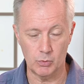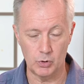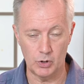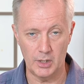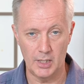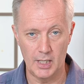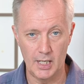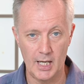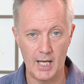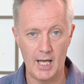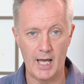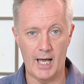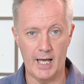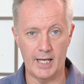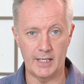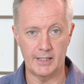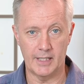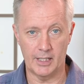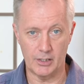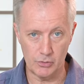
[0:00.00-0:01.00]
would,
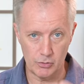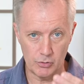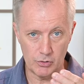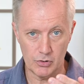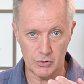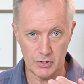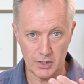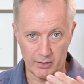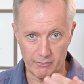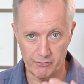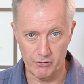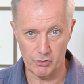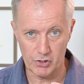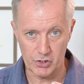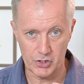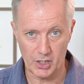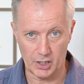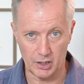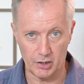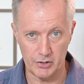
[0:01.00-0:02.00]
and you're using a very
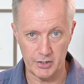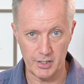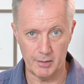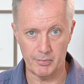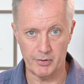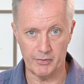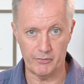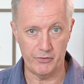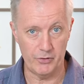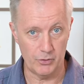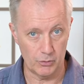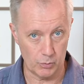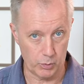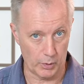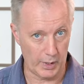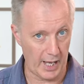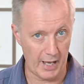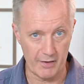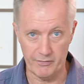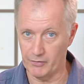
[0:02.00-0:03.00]
shallow depth of field,
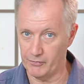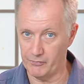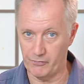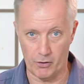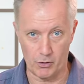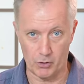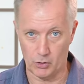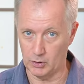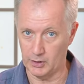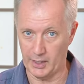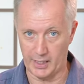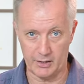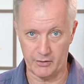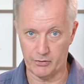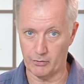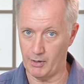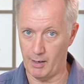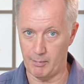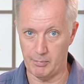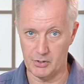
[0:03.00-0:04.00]
whatever focal
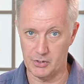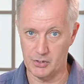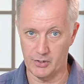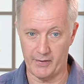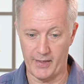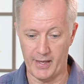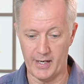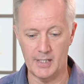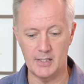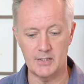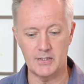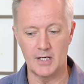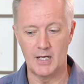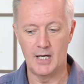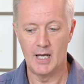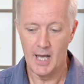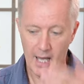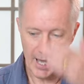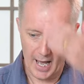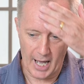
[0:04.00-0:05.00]
length or aperture that is,
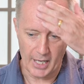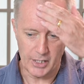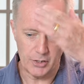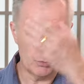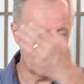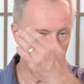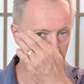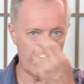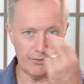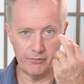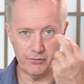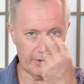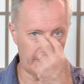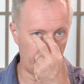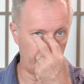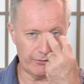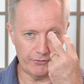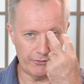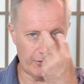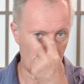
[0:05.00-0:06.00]
you will definitely,
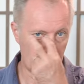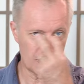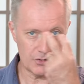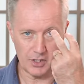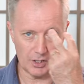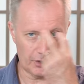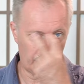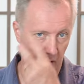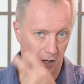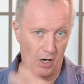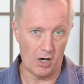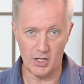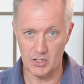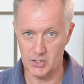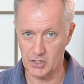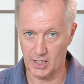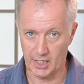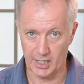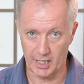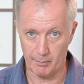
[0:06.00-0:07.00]
if you're focusing on the
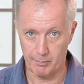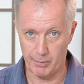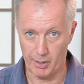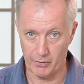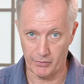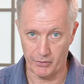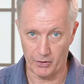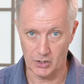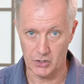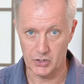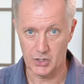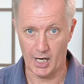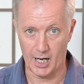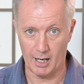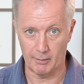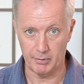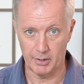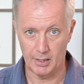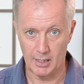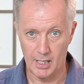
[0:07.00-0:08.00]
eyes, you're going to get both eyes
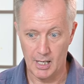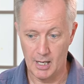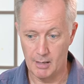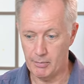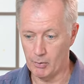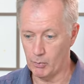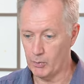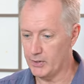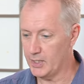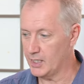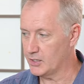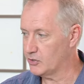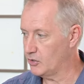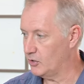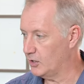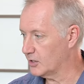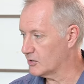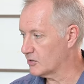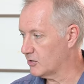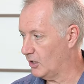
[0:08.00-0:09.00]
sharp. But when they're
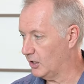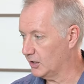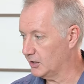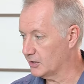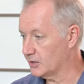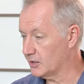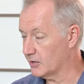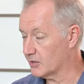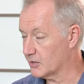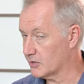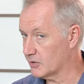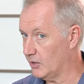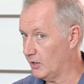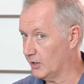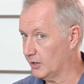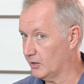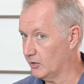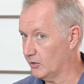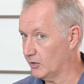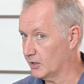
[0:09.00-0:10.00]
turning slightly to the
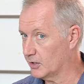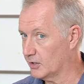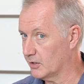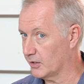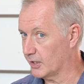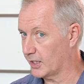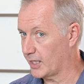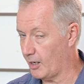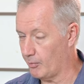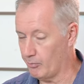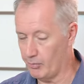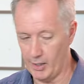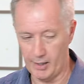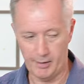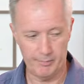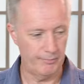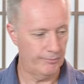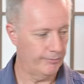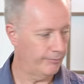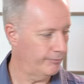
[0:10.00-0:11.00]
side and looking to the camera,